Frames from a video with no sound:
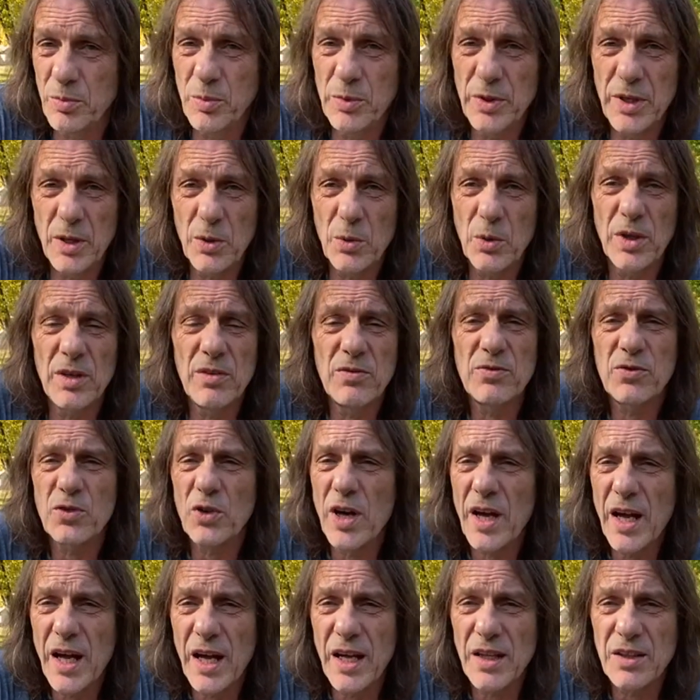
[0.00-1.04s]
they were in
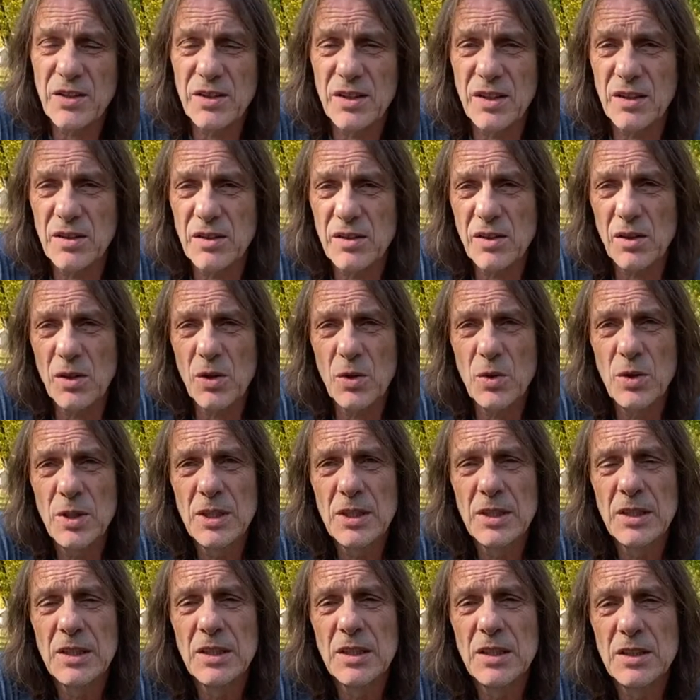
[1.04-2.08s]
France, and so
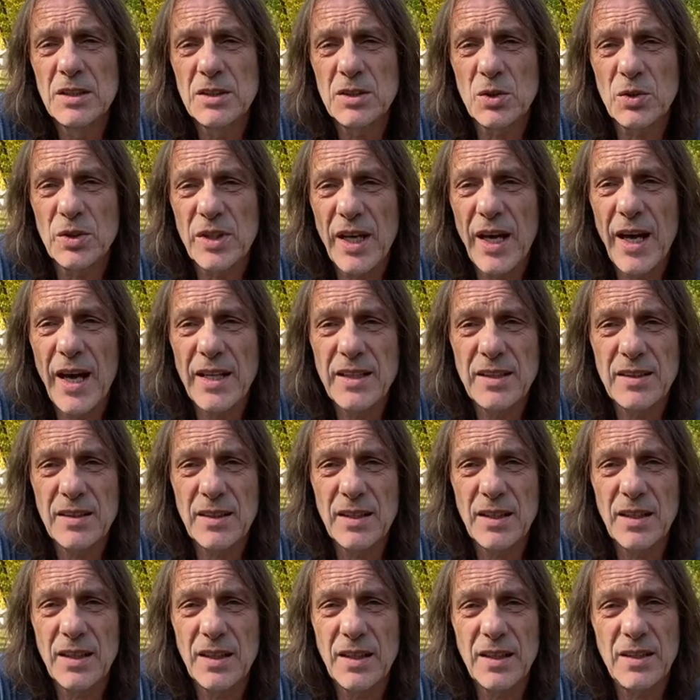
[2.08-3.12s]
that
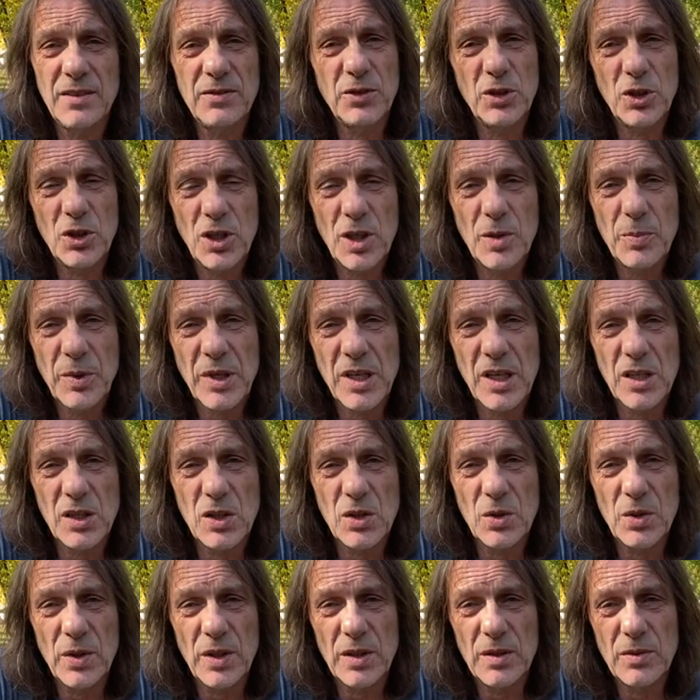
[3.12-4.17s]
if Europe can
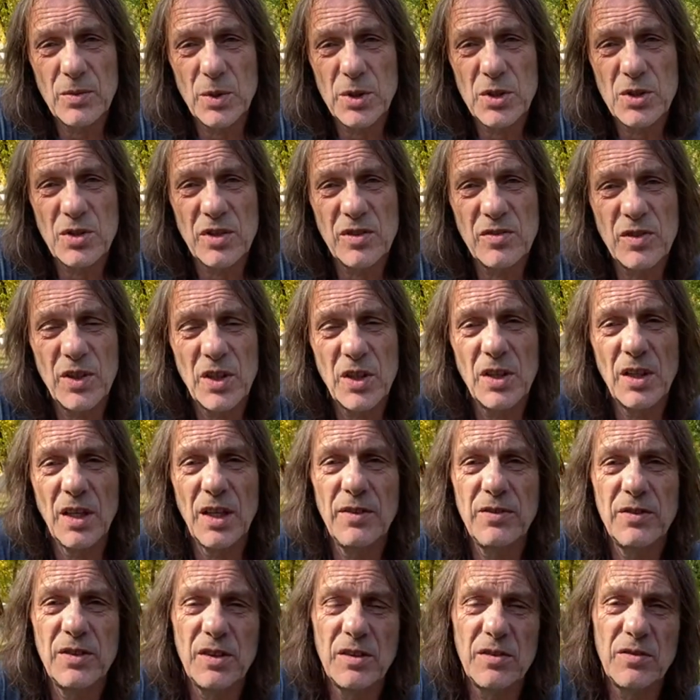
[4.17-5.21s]
do it, which is very
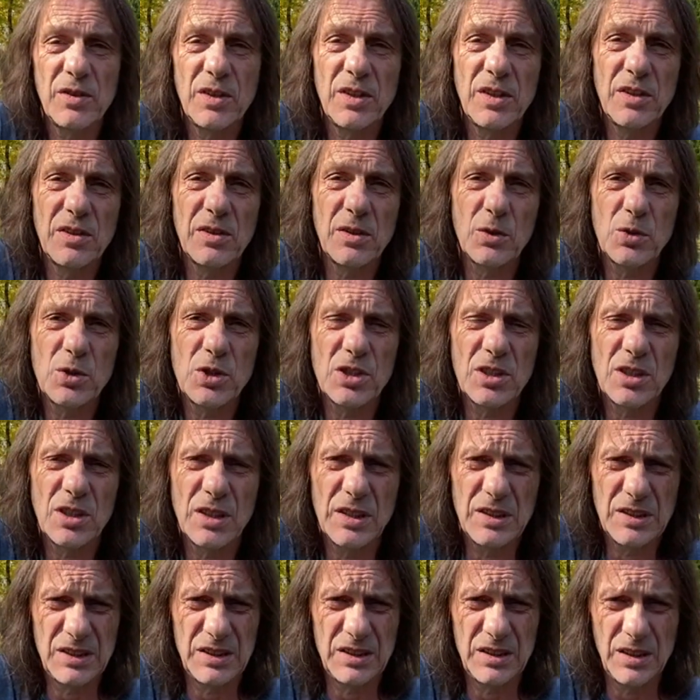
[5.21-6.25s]
leftist, very
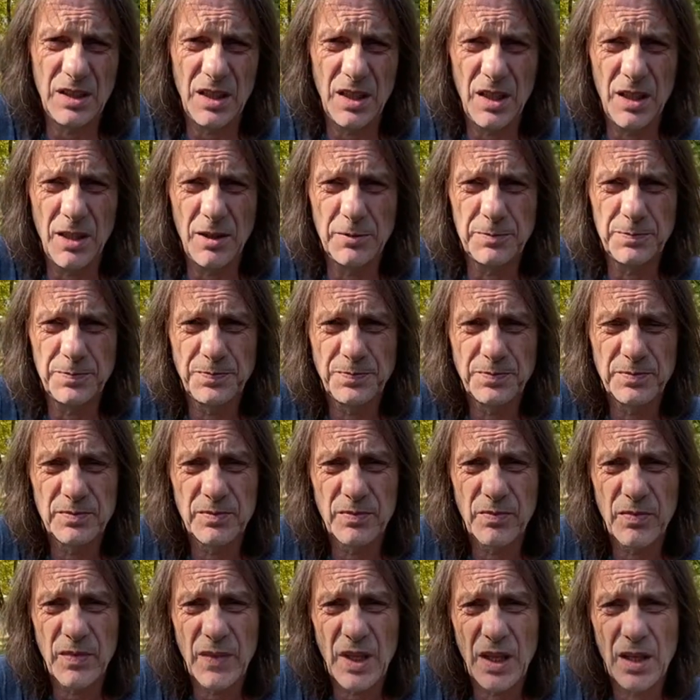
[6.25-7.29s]
socialist,
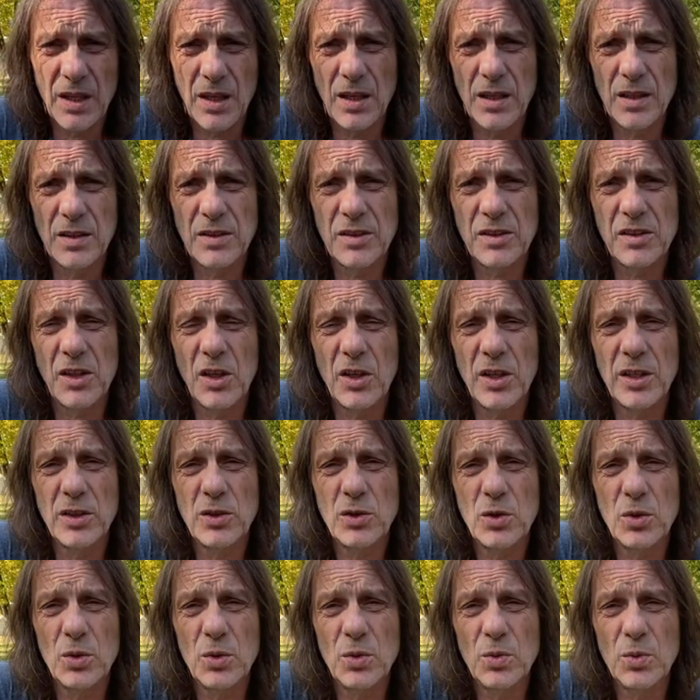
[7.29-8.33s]
starting
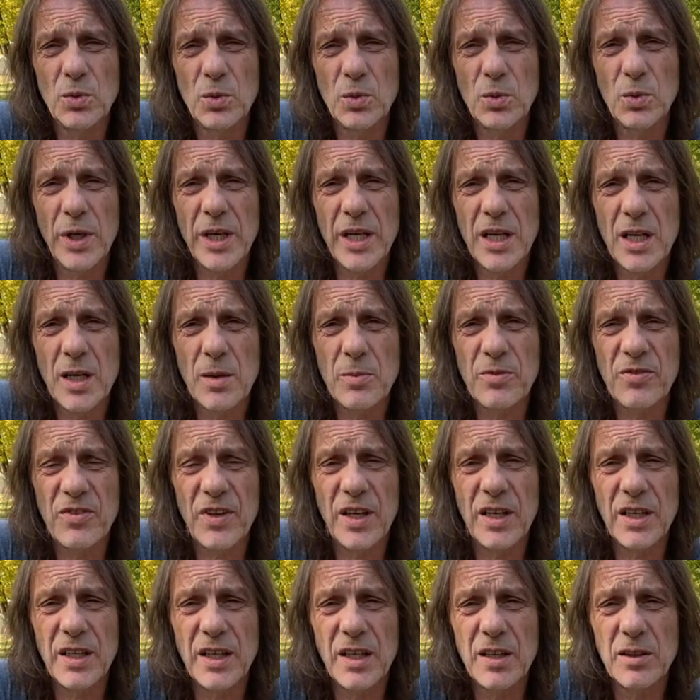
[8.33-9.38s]
to wake up,
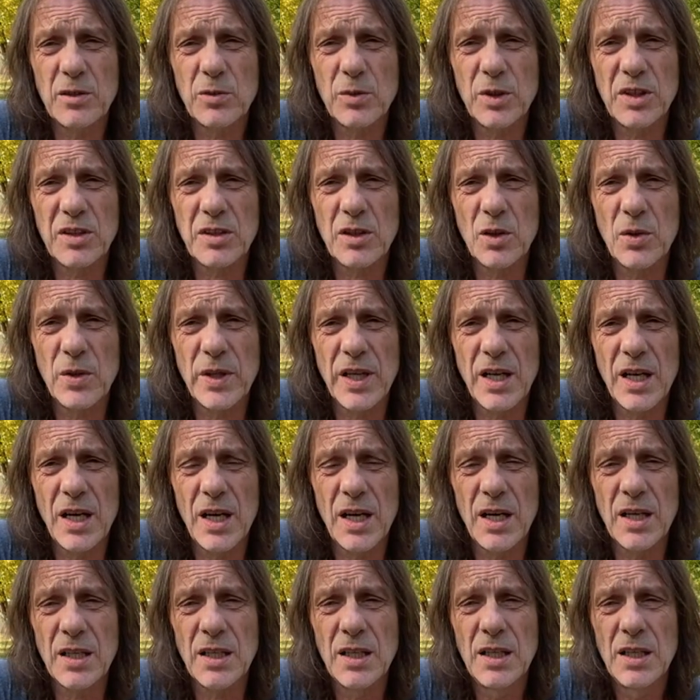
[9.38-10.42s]
fight against what's going
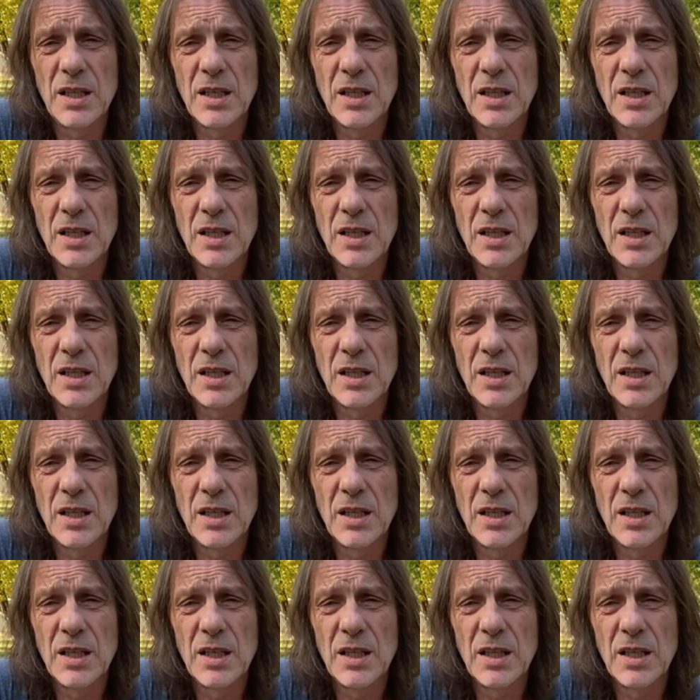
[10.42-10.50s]
on,